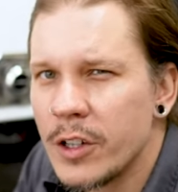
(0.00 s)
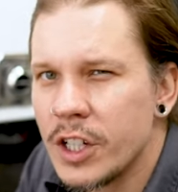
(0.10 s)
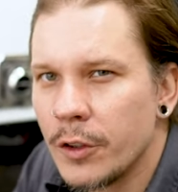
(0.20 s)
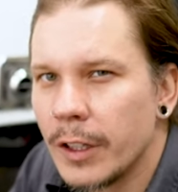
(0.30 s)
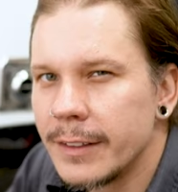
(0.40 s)

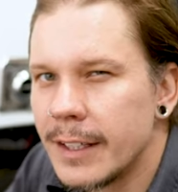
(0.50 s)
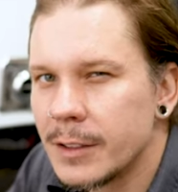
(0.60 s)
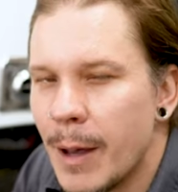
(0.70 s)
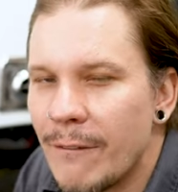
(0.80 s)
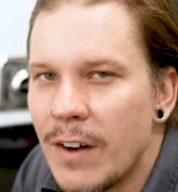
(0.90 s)
Generally, it takes
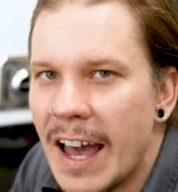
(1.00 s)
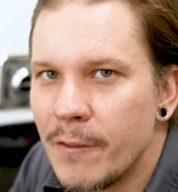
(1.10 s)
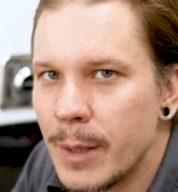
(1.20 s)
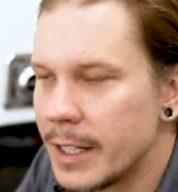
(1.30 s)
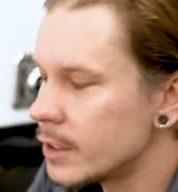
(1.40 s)
about
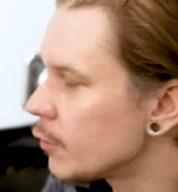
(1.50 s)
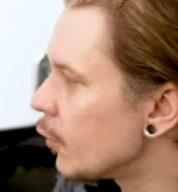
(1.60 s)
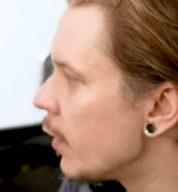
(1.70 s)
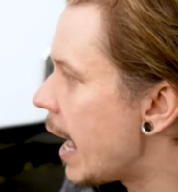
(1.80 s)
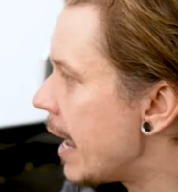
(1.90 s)
five minutes
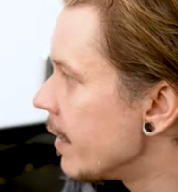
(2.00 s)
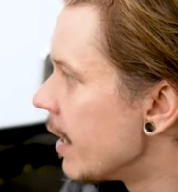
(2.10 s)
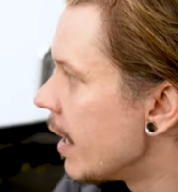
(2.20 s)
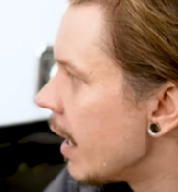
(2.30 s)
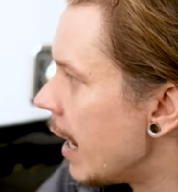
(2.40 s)
for that
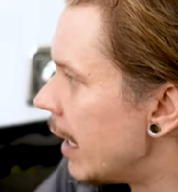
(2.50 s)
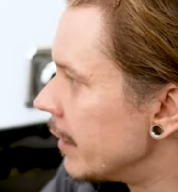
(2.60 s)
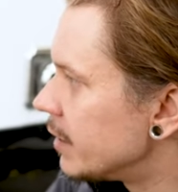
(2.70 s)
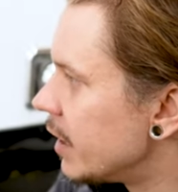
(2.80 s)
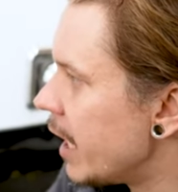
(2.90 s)
uh,
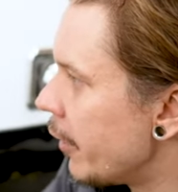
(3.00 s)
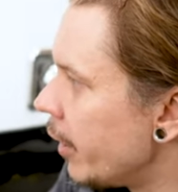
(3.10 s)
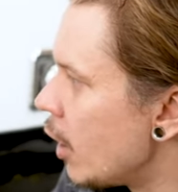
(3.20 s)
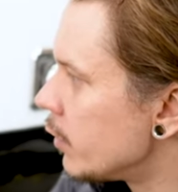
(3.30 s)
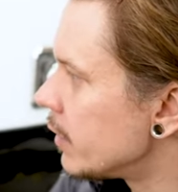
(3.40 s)

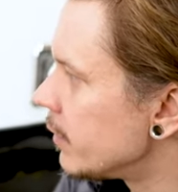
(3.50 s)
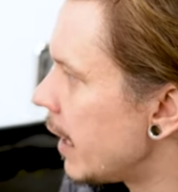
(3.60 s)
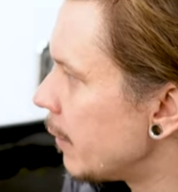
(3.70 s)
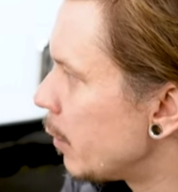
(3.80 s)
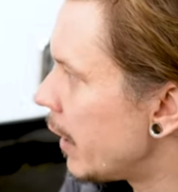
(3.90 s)
scenario to
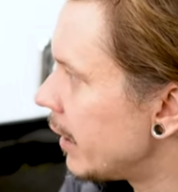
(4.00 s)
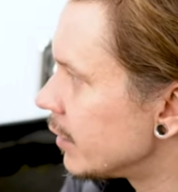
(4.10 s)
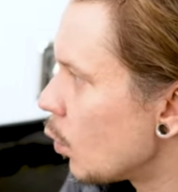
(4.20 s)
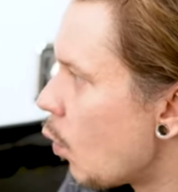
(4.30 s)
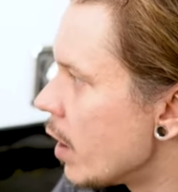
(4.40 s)
take
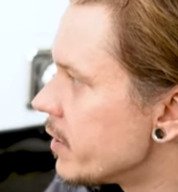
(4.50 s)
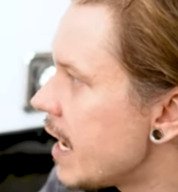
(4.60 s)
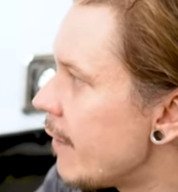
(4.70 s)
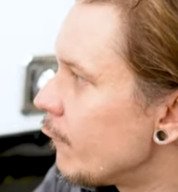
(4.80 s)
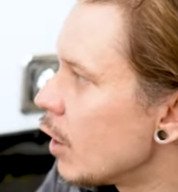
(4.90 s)
place. Once
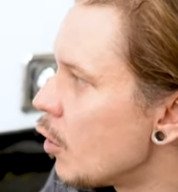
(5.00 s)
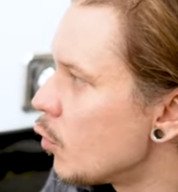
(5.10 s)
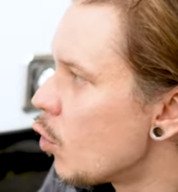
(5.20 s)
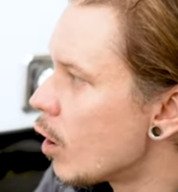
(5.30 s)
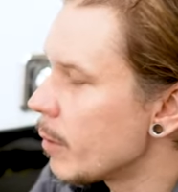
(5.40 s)
that flow
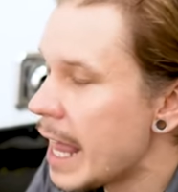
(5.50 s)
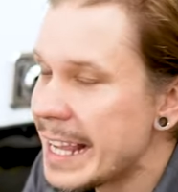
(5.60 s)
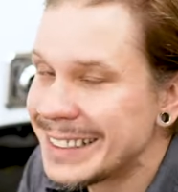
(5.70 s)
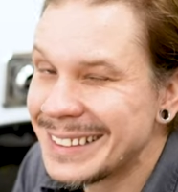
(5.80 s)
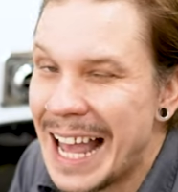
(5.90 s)

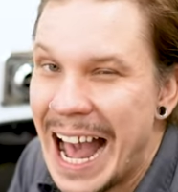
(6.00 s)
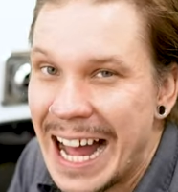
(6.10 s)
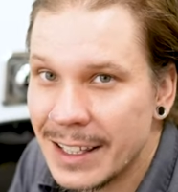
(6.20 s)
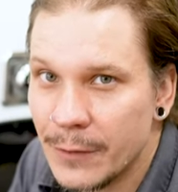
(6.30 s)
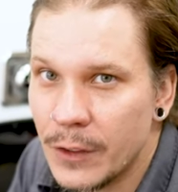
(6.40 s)
normalizes
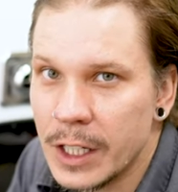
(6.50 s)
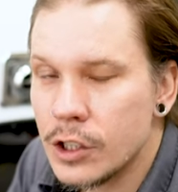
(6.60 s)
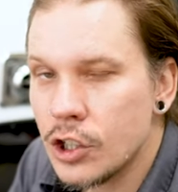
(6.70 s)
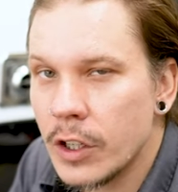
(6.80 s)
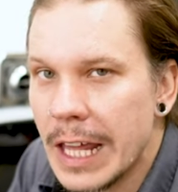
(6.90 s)
at the
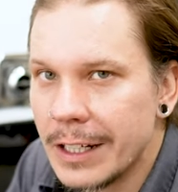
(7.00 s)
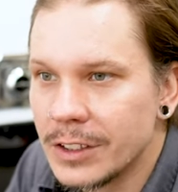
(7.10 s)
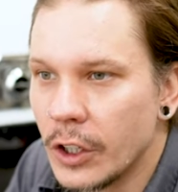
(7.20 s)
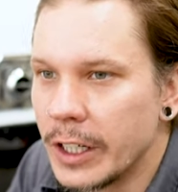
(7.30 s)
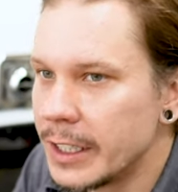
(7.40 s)
fixture, that
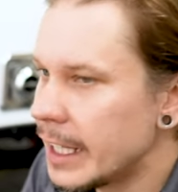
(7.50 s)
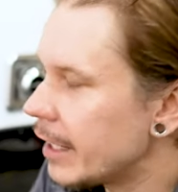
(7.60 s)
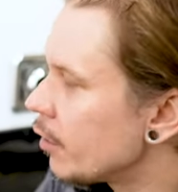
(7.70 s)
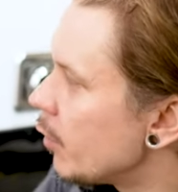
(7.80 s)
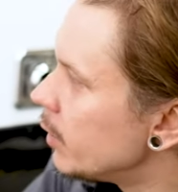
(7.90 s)
is our
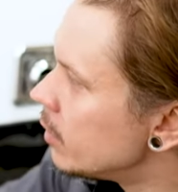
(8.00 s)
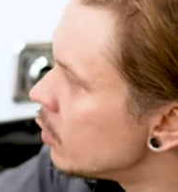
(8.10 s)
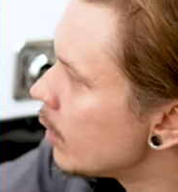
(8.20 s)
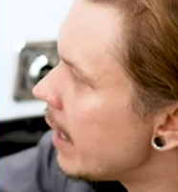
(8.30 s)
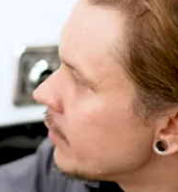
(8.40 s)
indicator that we
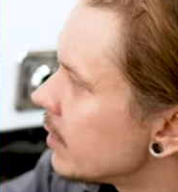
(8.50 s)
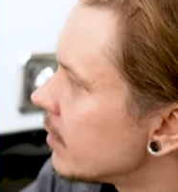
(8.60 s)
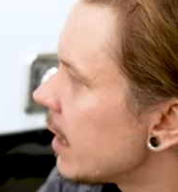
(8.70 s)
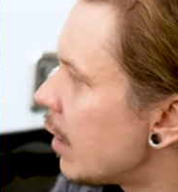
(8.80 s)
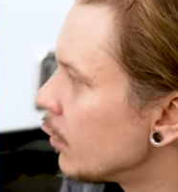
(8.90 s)
do have
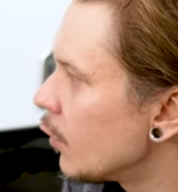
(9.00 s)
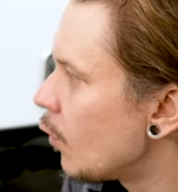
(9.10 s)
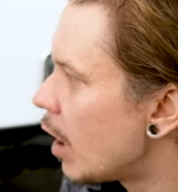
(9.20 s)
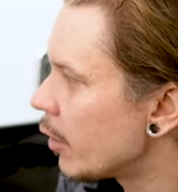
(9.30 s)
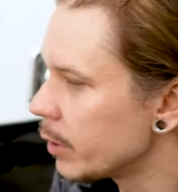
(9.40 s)
six gallons of
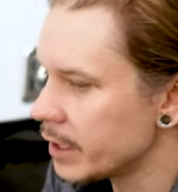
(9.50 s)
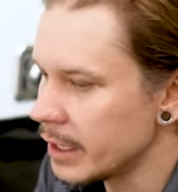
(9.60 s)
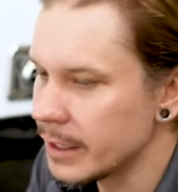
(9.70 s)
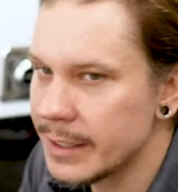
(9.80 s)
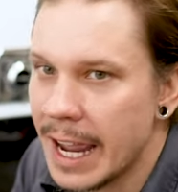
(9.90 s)
water
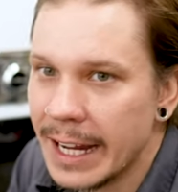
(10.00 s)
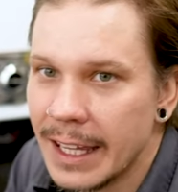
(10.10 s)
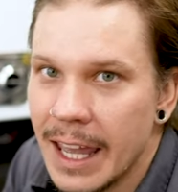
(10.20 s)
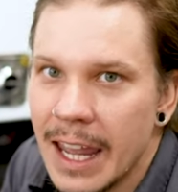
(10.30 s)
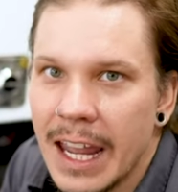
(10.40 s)
within the tank
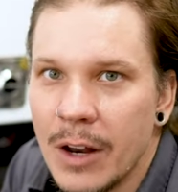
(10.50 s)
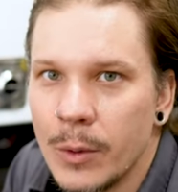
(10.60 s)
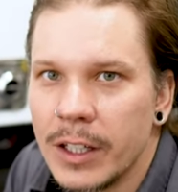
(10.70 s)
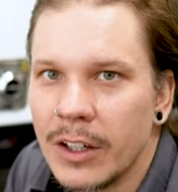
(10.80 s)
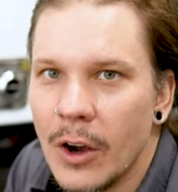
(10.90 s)
and
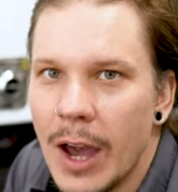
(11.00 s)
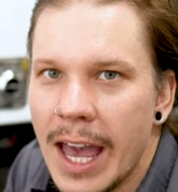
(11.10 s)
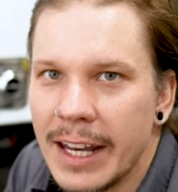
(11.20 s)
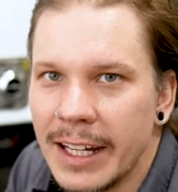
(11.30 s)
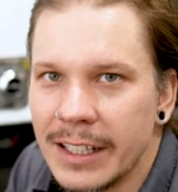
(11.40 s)
we can go
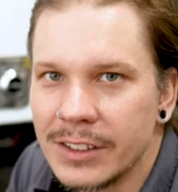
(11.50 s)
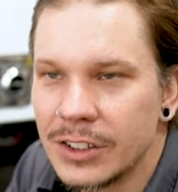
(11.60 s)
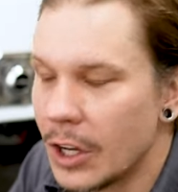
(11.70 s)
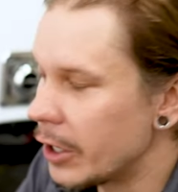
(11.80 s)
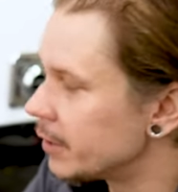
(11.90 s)
ahead and
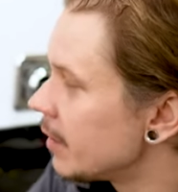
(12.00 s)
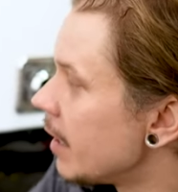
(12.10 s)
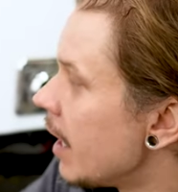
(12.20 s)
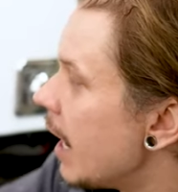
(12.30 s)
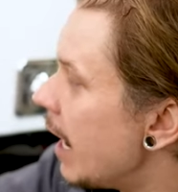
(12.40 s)
start
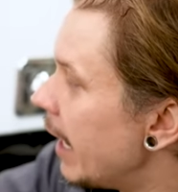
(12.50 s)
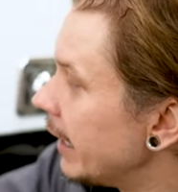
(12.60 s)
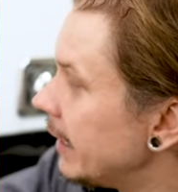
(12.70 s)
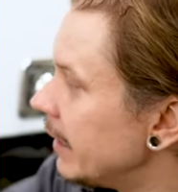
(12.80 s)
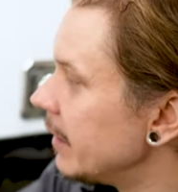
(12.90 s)
uh,
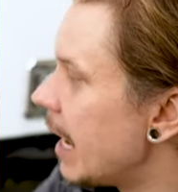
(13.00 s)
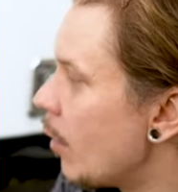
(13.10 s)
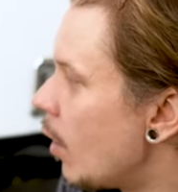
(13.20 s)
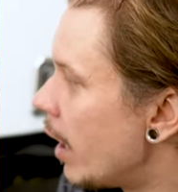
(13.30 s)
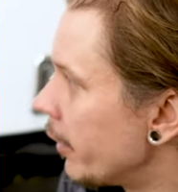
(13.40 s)
heating
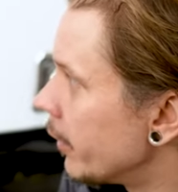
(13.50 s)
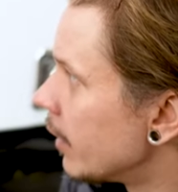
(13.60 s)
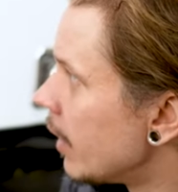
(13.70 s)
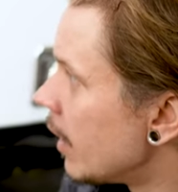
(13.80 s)
that water.